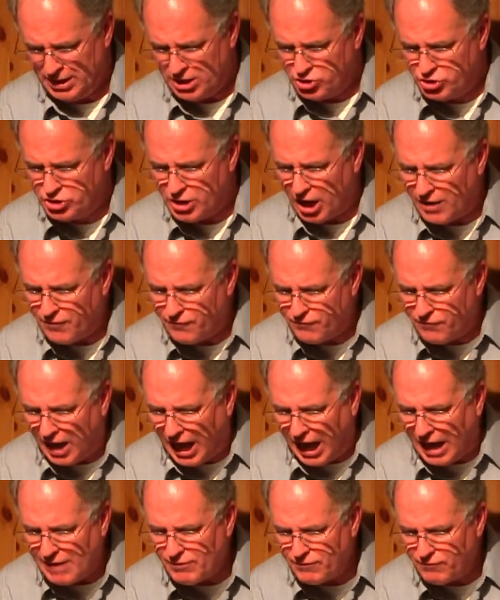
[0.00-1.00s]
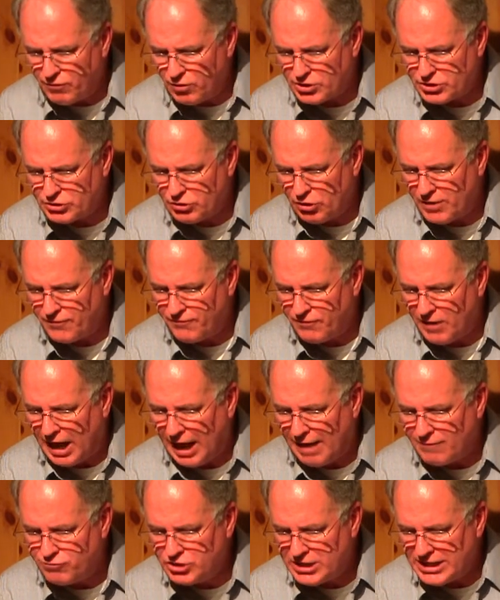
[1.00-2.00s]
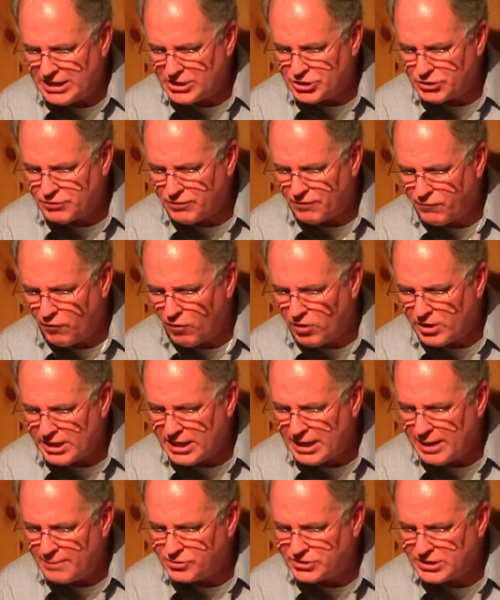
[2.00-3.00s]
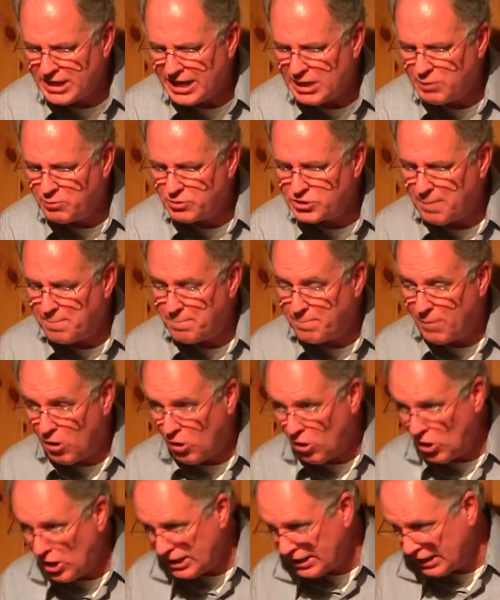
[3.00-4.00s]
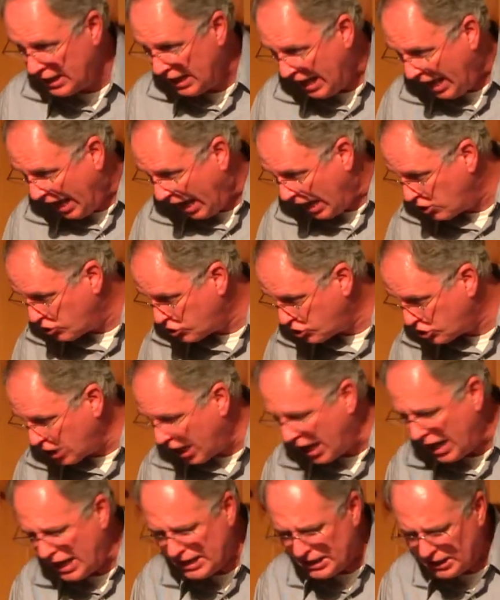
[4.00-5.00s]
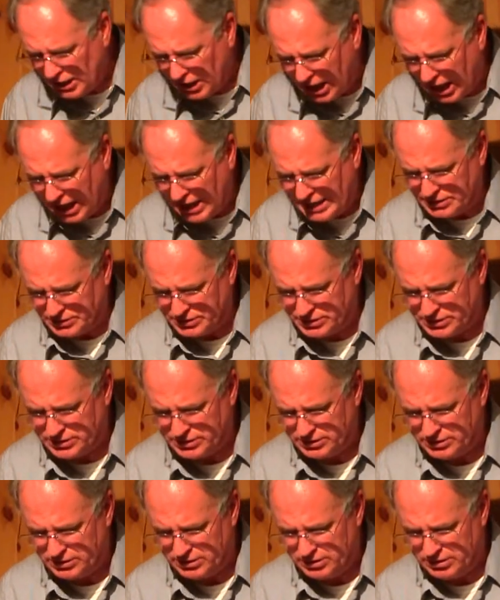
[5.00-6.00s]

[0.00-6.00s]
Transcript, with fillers: John 5 and verse 35, Jesus referring to him said he was a burning and a shining light.